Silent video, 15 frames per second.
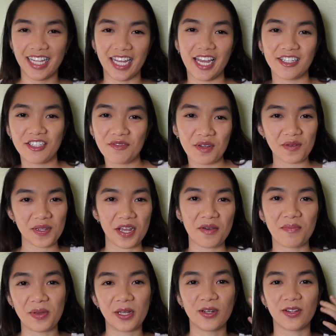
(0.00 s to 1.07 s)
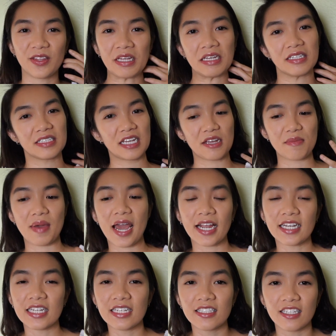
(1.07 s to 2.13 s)
sometimes they have bigger things like
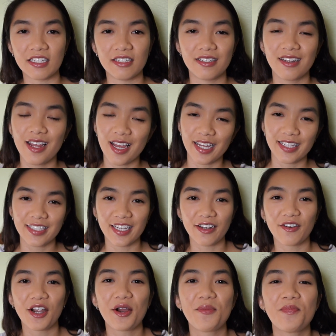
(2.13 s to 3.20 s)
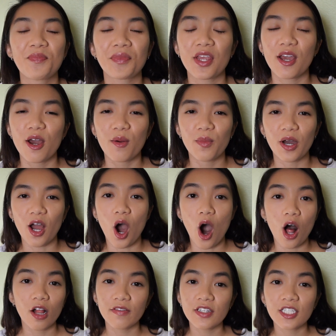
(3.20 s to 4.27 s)
magnets and etc. But
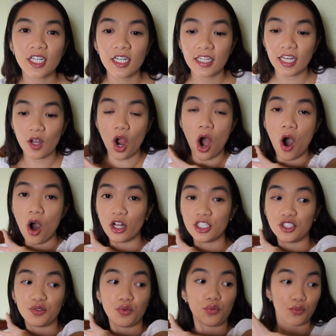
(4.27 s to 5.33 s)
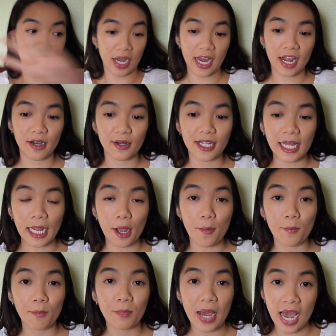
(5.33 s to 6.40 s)
all of a sudden, they all just ran like
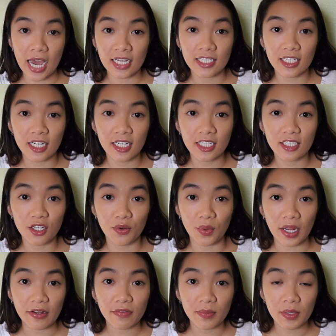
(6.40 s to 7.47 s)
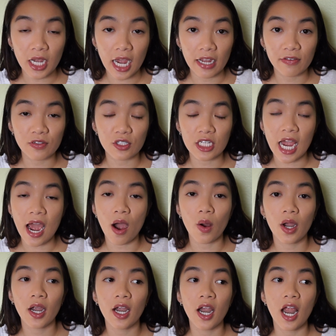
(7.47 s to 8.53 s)
past us away from the Eiffel
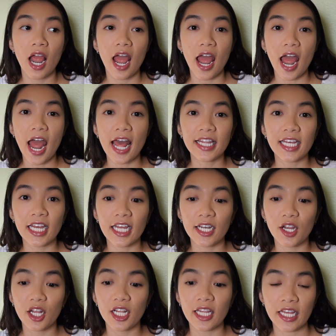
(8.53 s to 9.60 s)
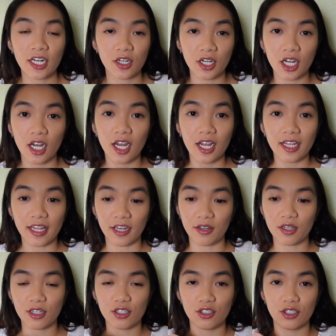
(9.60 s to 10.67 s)
Tower, and then later, like
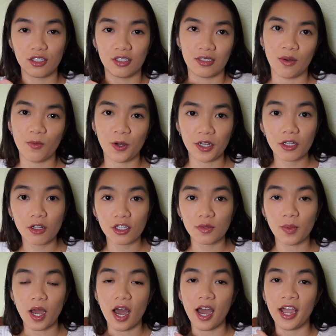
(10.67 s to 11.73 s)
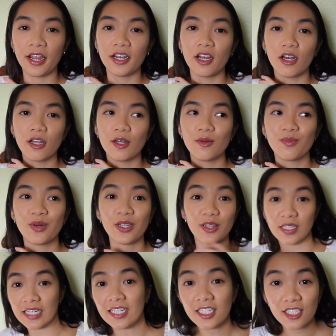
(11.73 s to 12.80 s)
somewhat close behind,
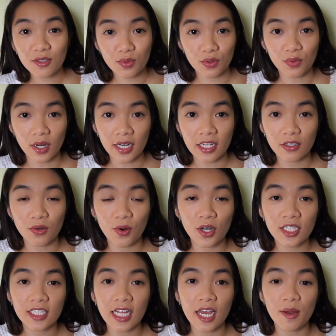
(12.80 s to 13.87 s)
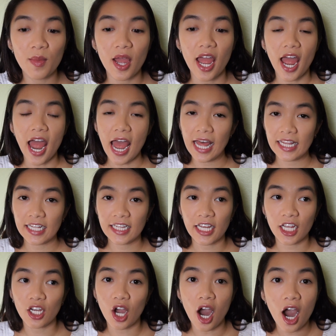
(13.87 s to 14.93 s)
police were running towards them, and then they
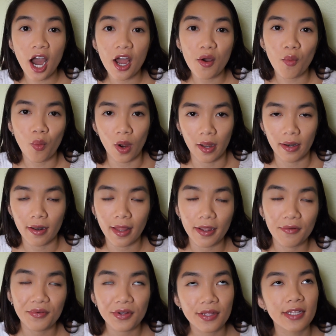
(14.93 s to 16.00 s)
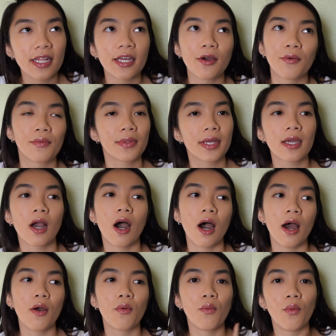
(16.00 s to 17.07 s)
got one. Like really, they only
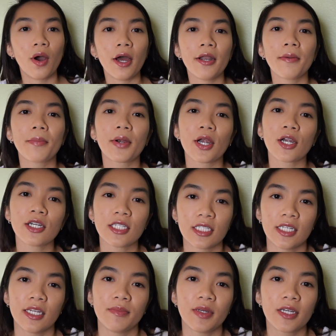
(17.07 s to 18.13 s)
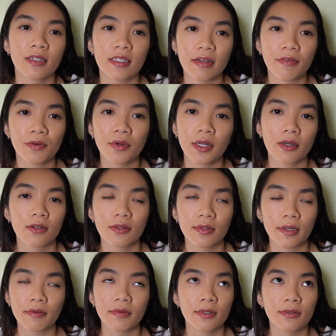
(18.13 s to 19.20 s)
caught one person because everyone else like
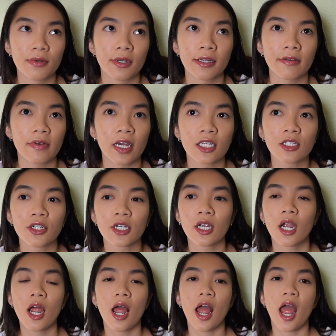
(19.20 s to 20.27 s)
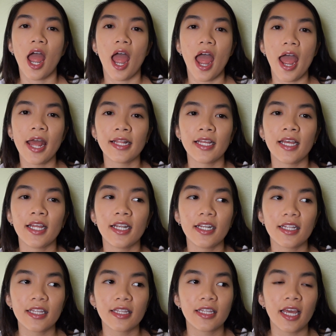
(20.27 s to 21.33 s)
was running faster. And
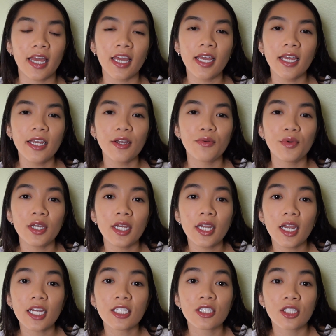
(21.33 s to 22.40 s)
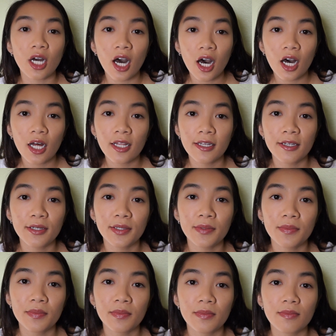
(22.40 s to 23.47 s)
then we saw him
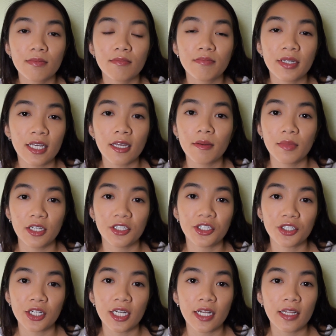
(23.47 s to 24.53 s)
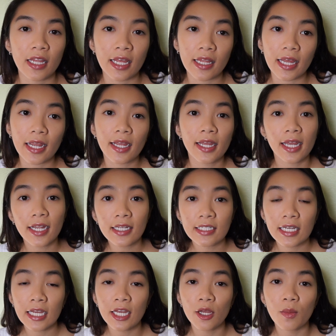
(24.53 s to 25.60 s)
being mistreated. They like kicked
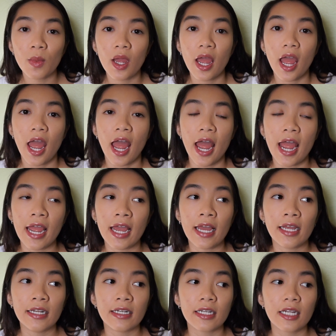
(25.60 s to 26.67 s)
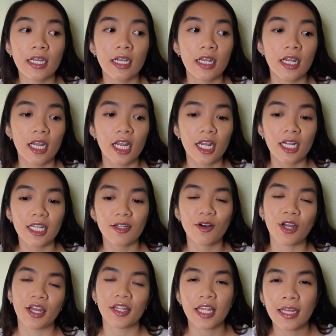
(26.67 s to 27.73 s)
him, and
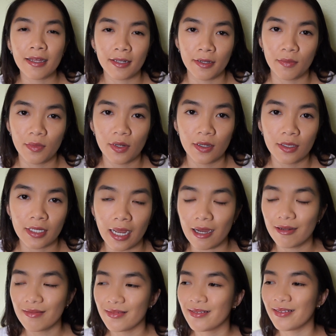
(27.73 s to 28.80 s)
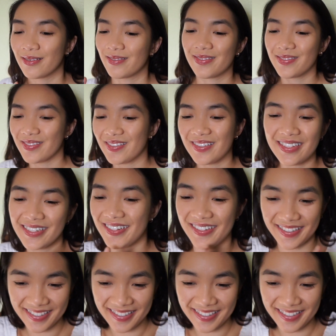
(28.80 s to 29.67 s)
okay, they kicked him. Yeah. Ugh.